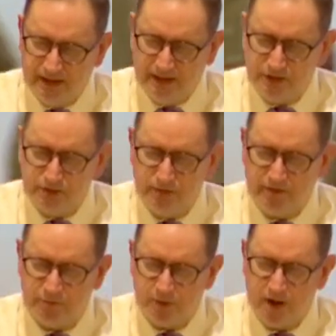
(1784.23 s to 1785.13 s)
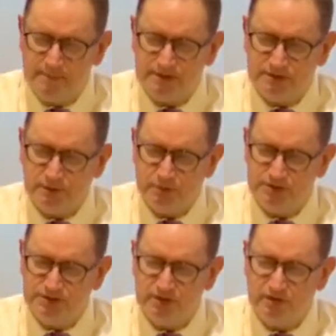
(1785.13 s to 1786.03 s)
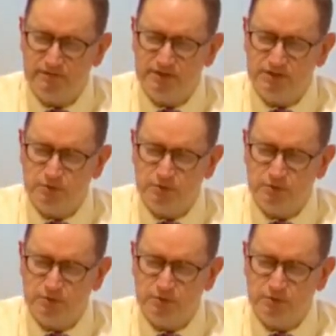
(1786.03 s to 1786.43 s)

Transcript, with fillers: And you have promised to preserve its